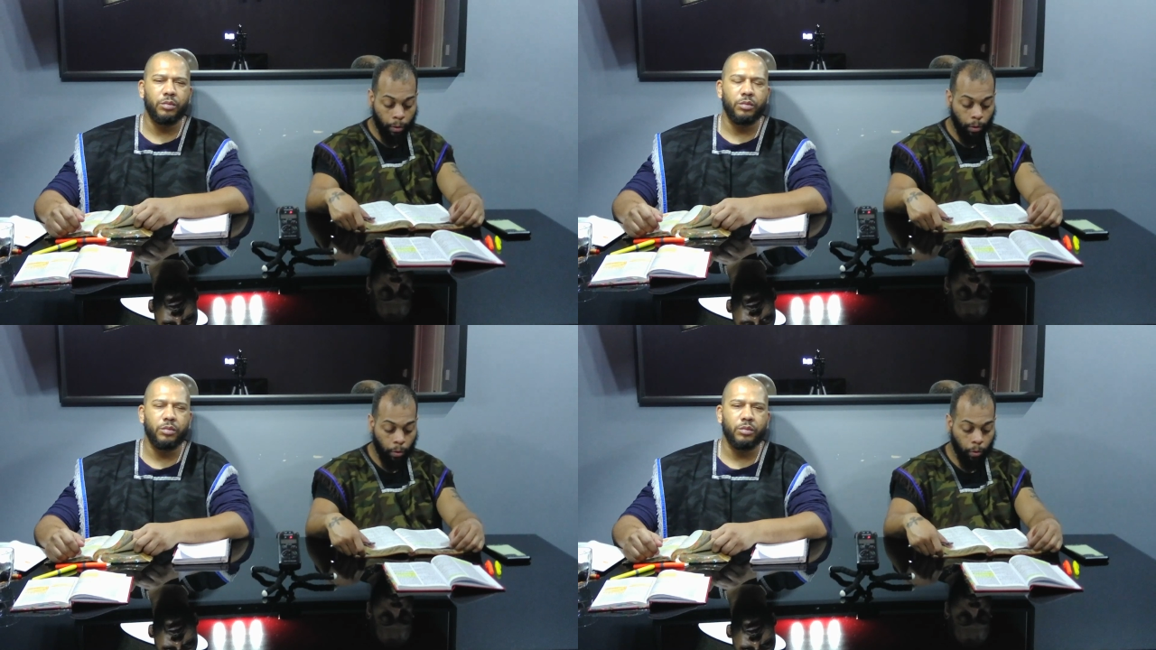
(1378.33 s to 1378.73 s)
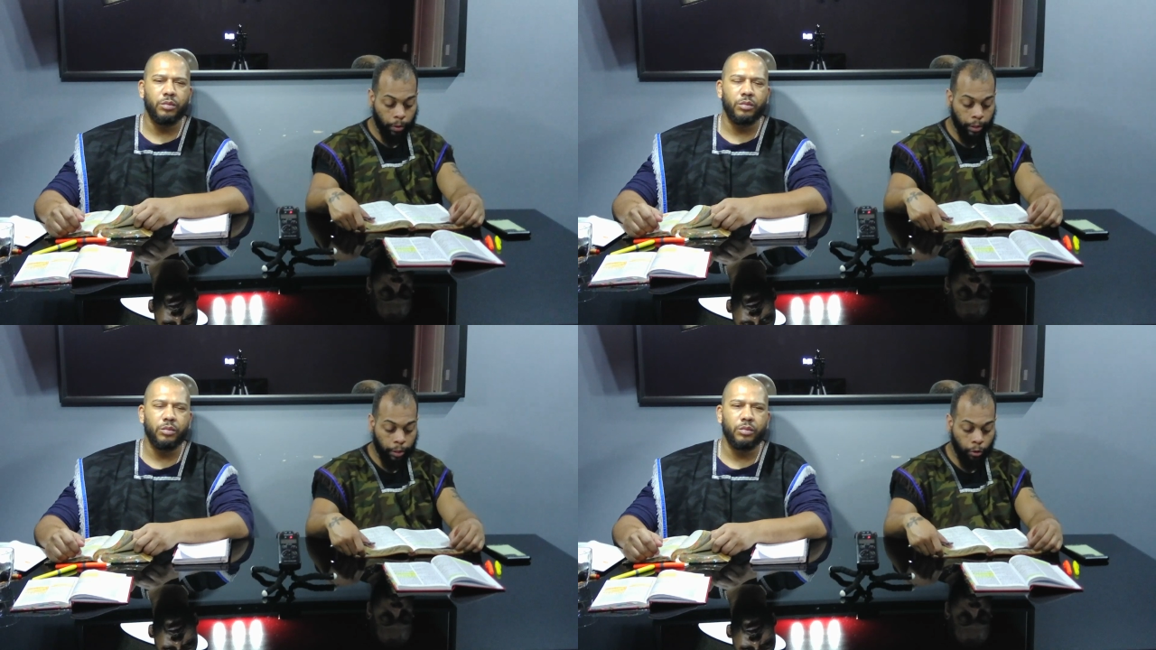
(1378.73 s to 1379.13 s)
Speaker 1: ought
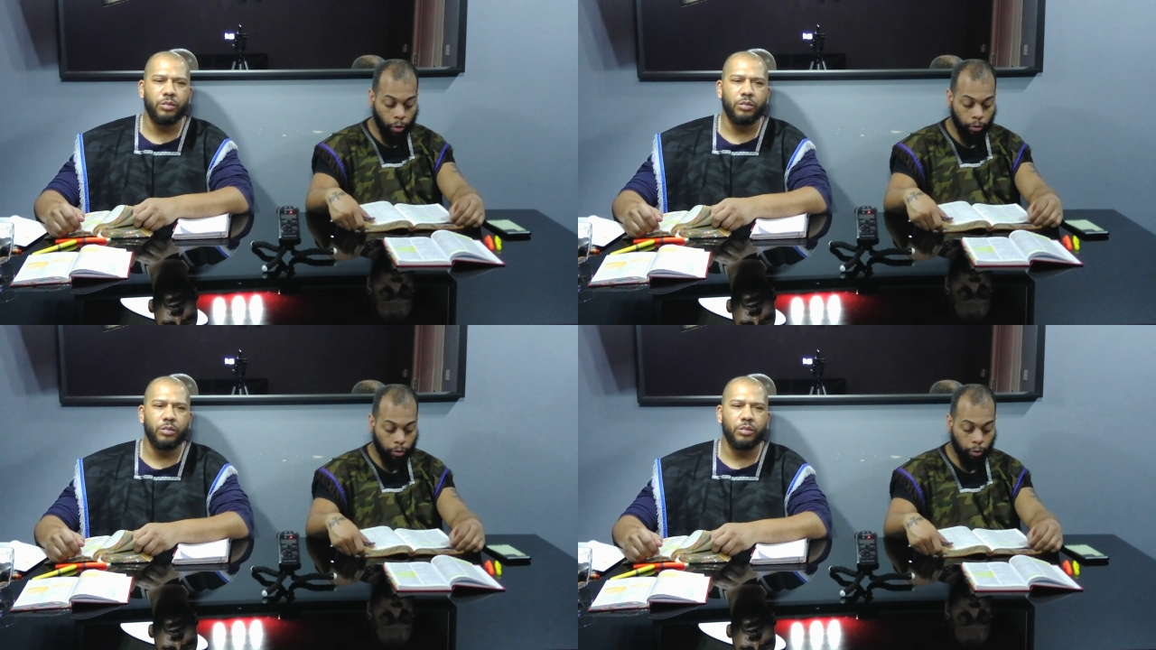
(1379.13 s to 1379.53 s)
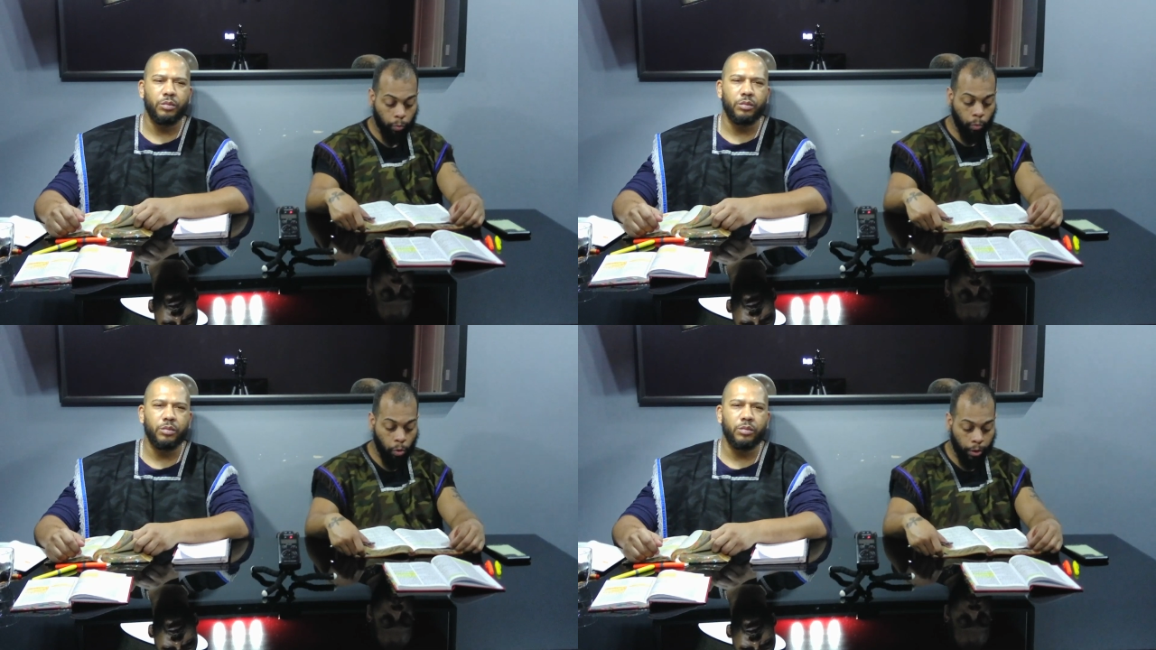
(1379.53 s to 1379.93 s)
ye not to
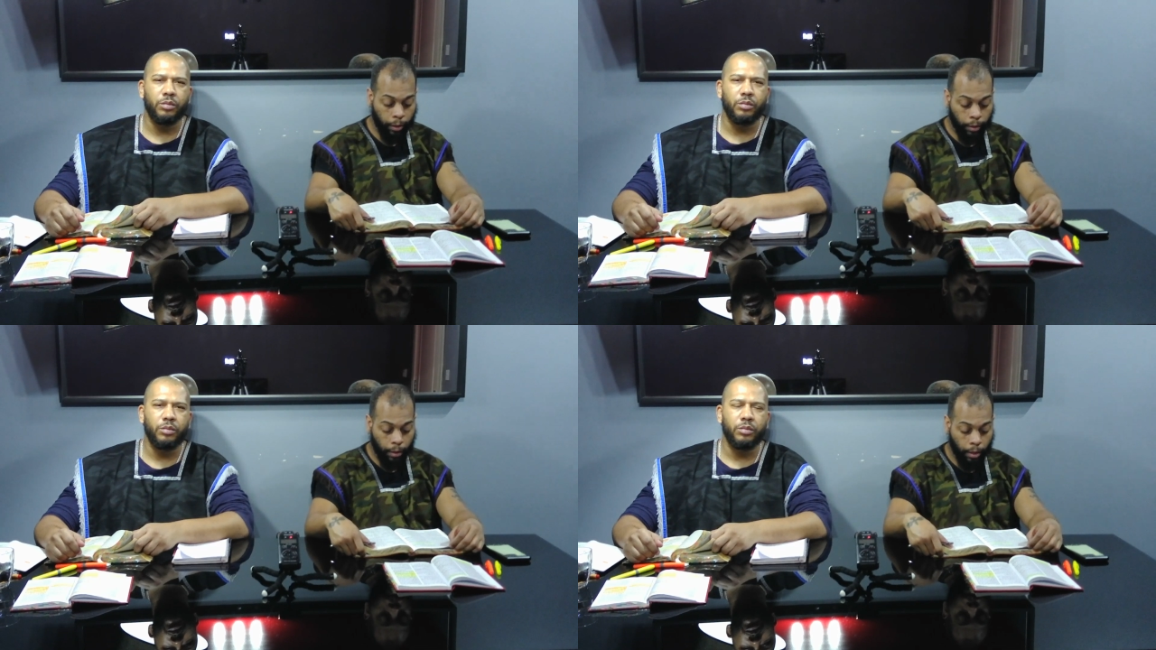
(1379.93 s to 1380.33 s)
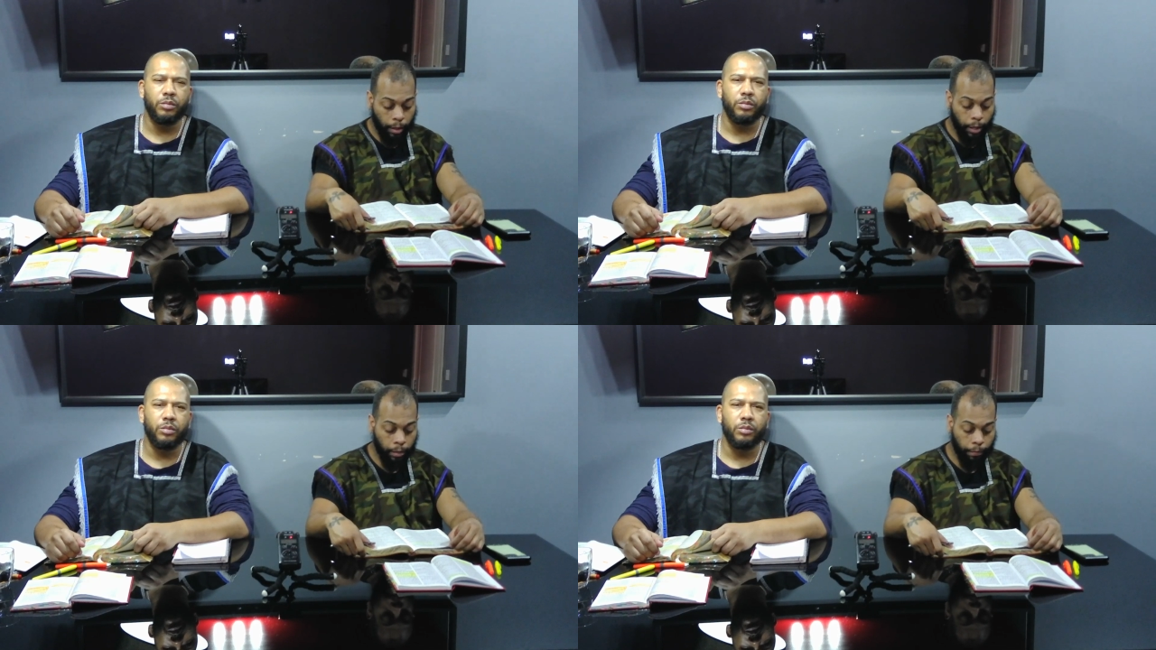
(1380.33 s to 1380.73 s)
walk
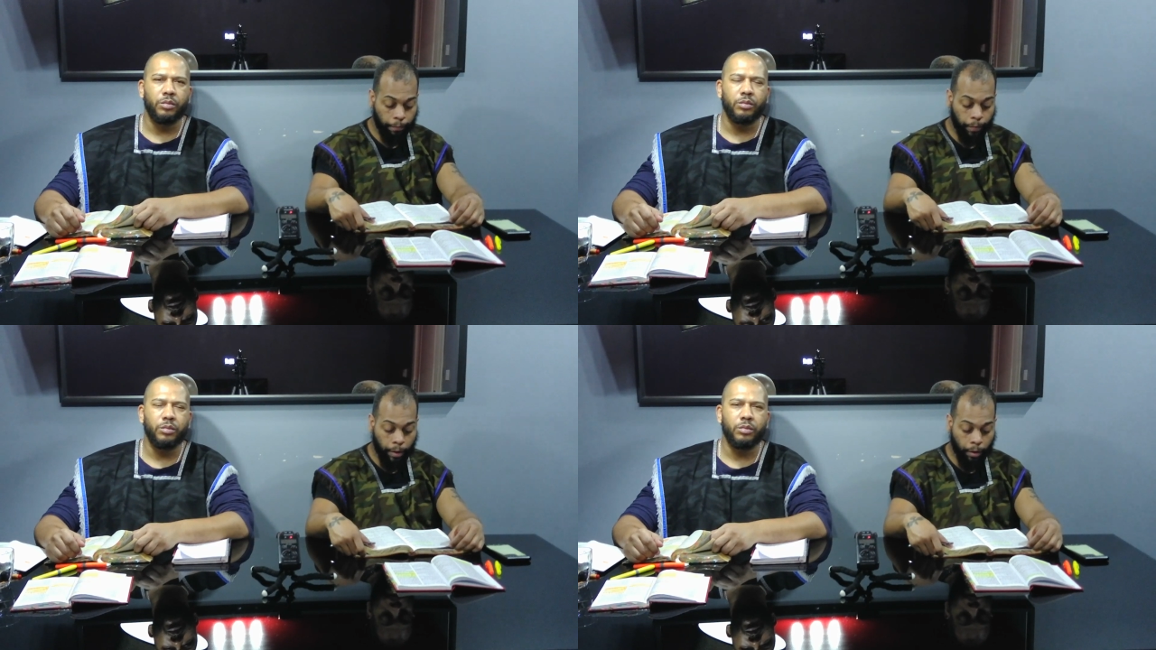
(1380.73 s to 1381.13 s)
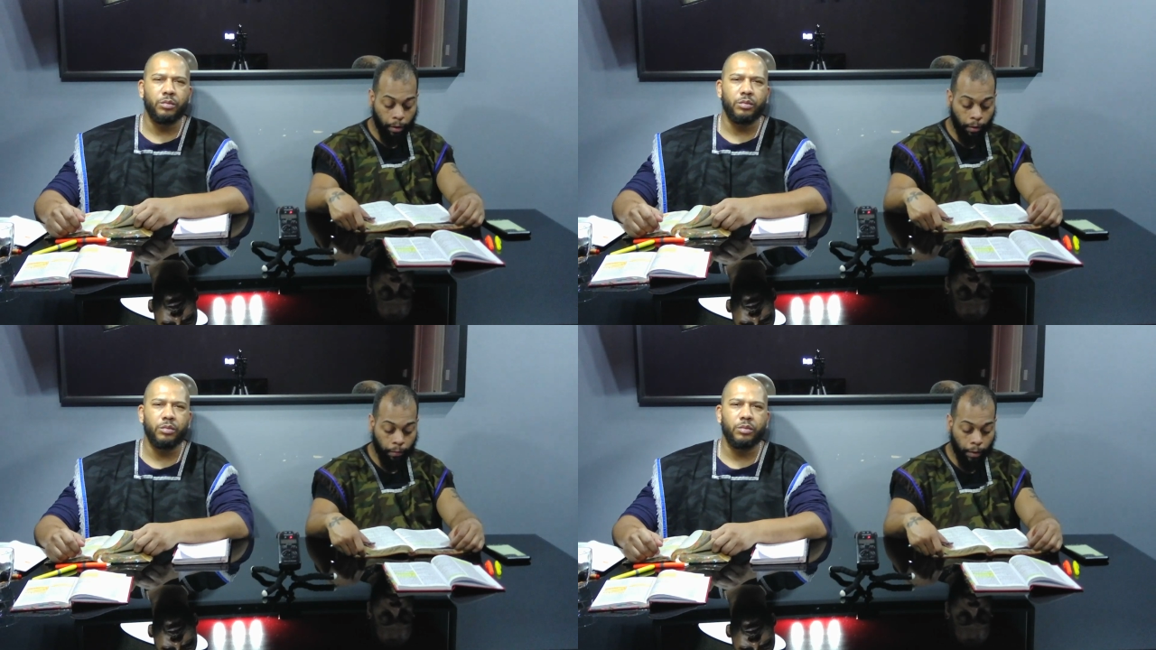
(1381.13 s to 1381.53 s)
in the fear
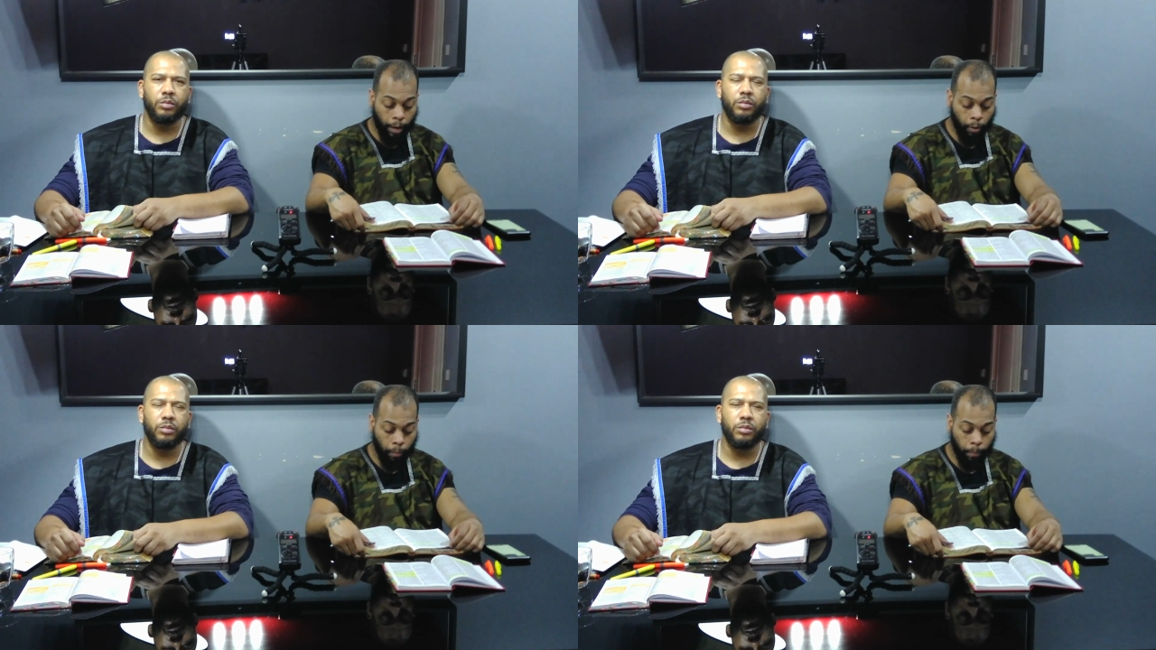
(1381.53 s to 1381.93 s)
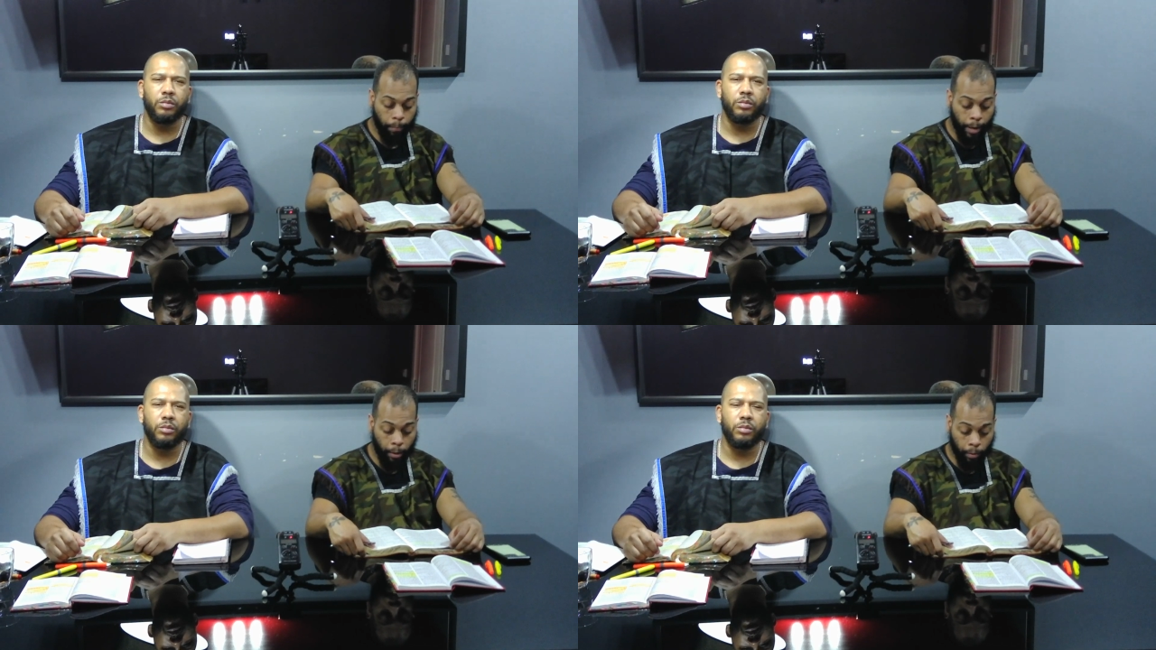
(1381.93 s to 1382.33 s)
of our
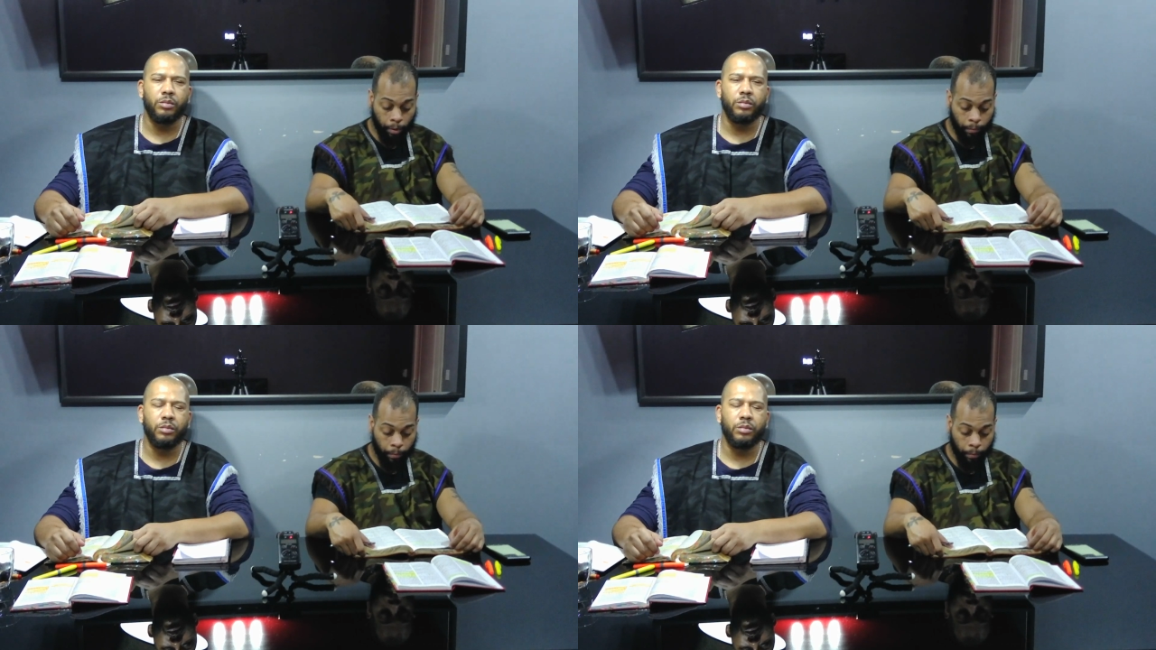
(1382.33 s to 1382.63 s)
power,